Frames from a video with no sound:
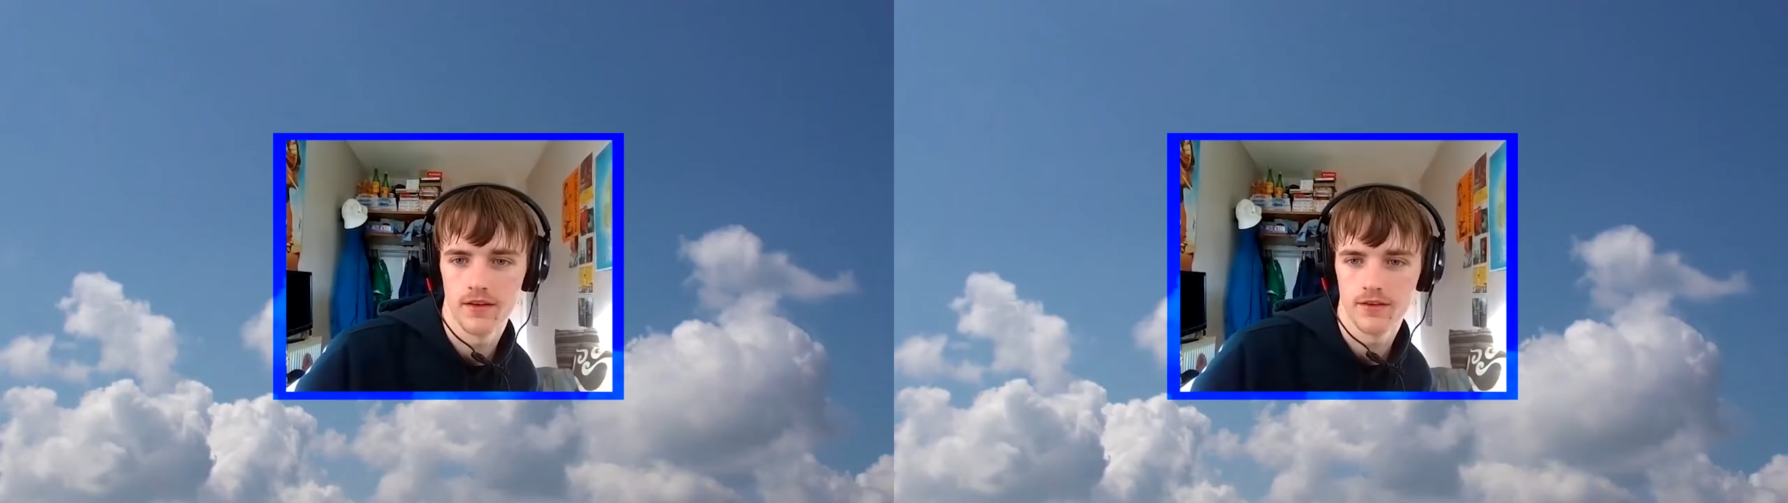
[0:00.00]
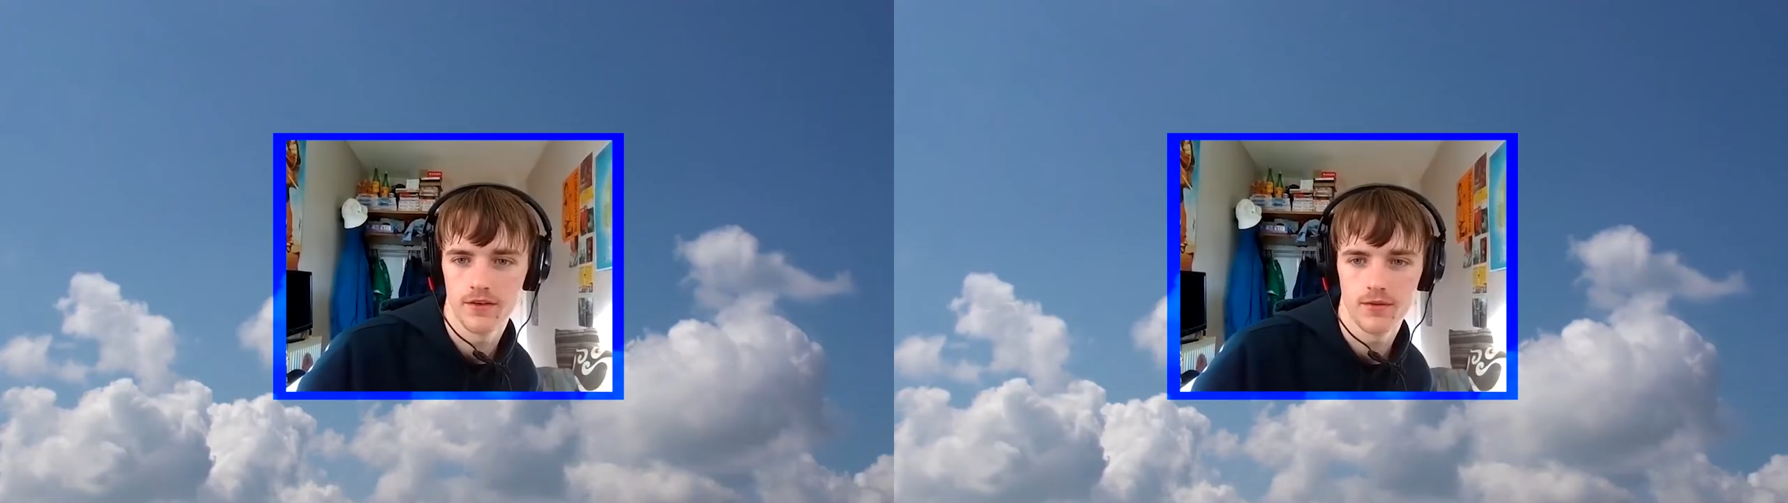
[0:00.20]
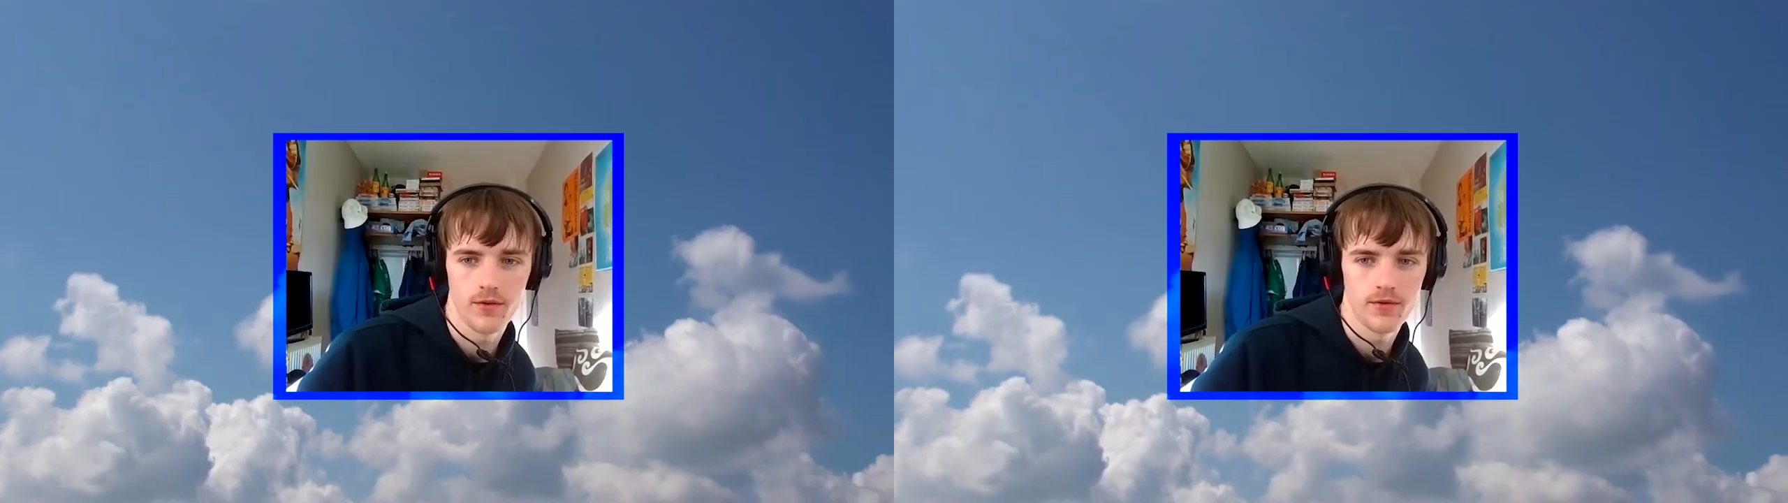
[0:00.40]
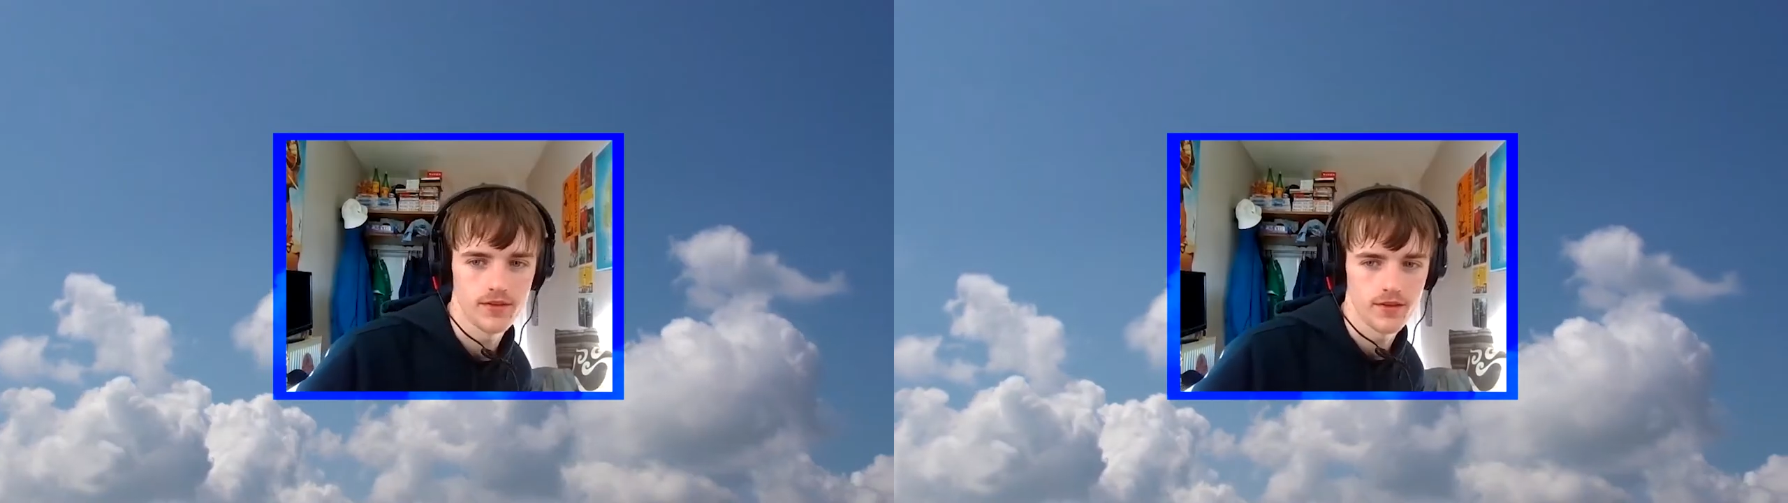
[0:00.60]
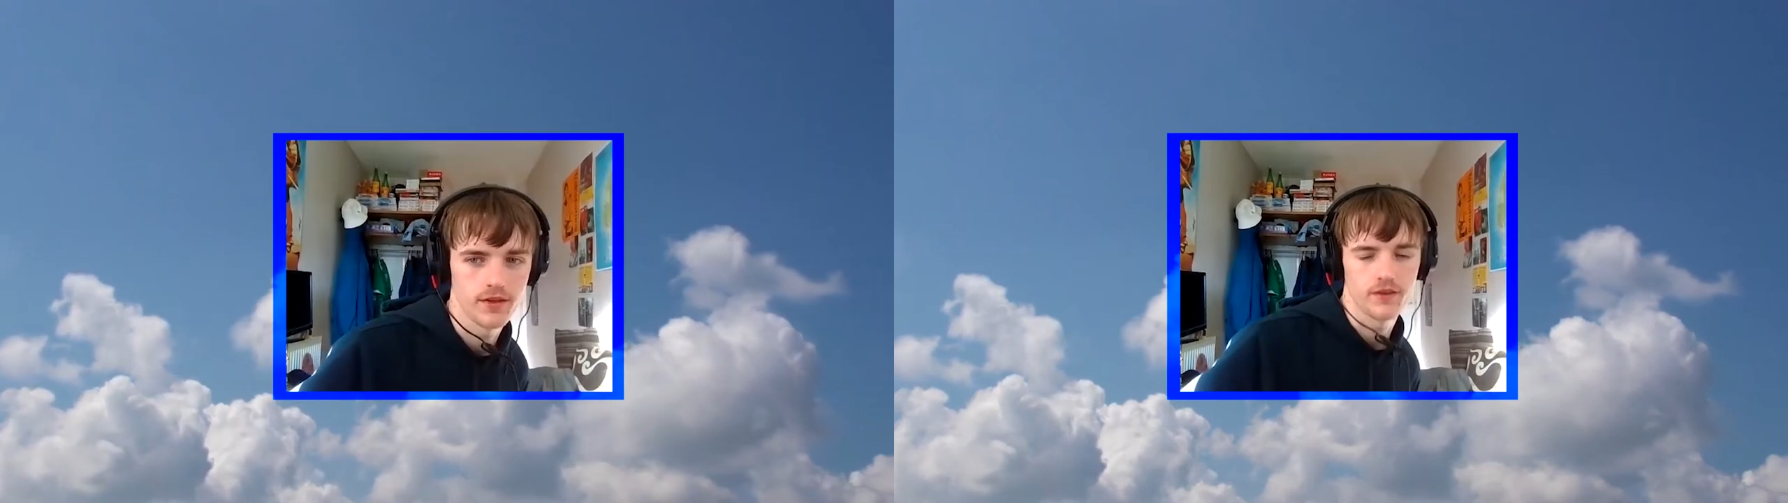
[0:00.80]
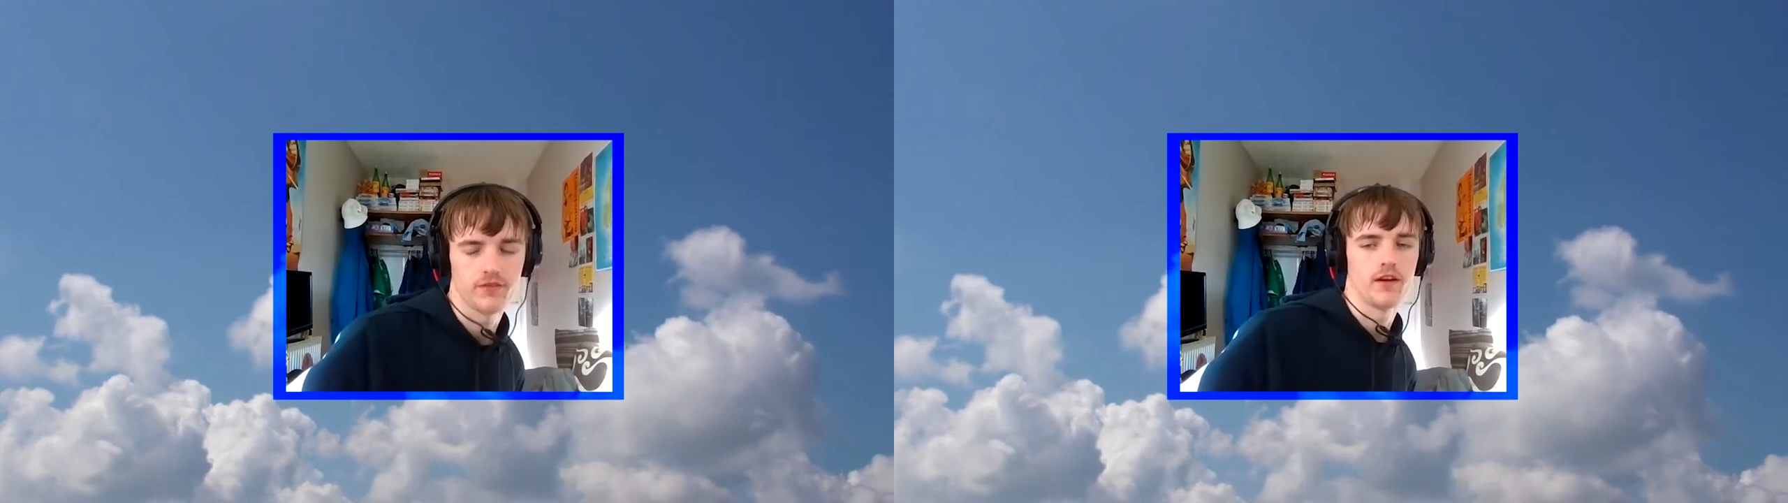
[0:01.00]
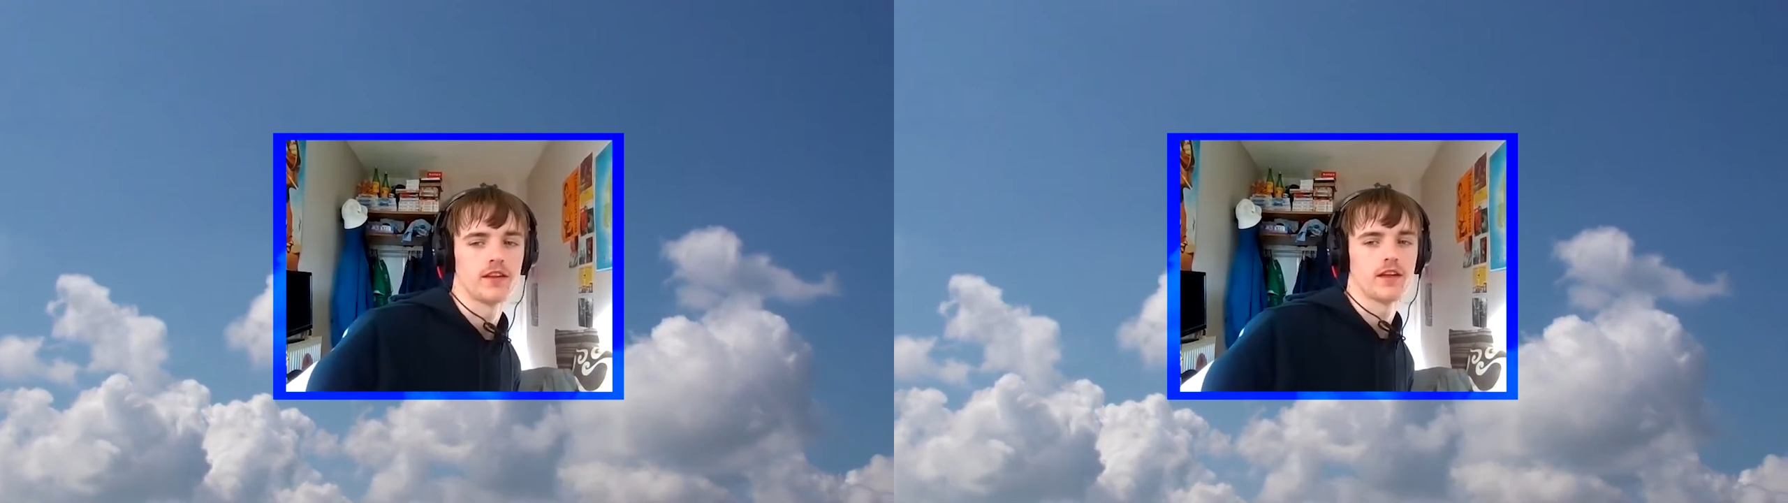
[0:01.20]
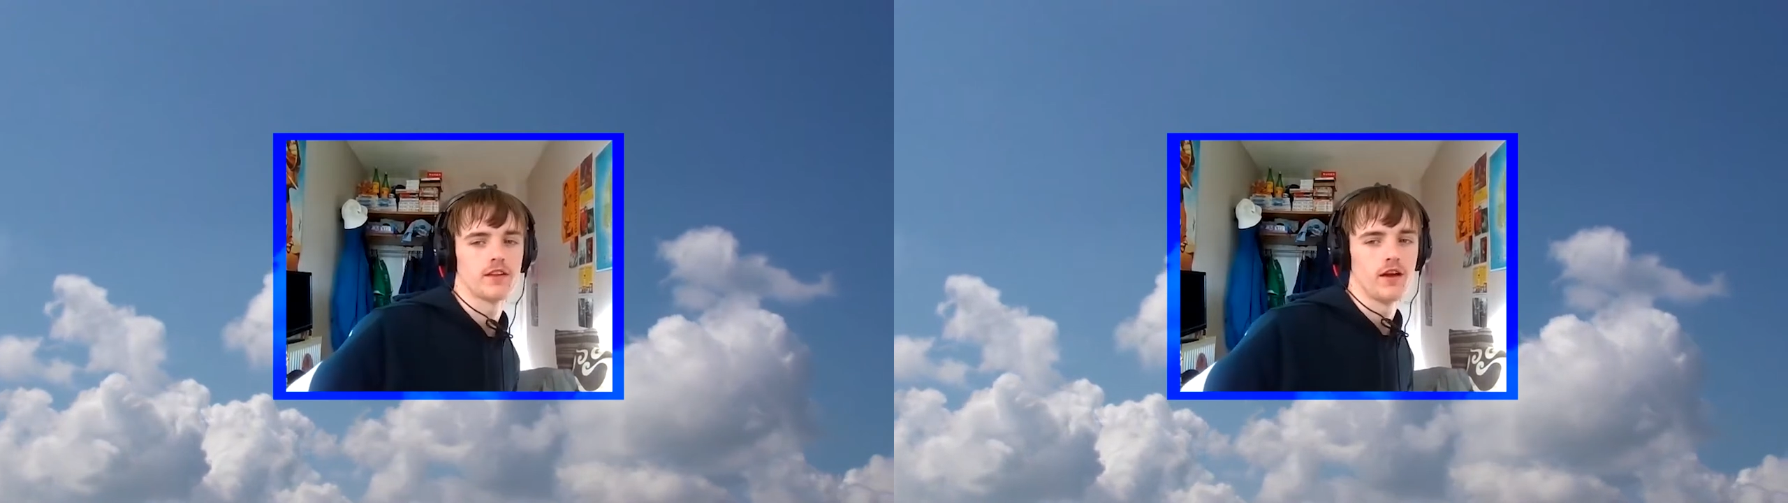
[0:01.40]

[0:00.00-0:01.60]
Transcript: During my research, I found out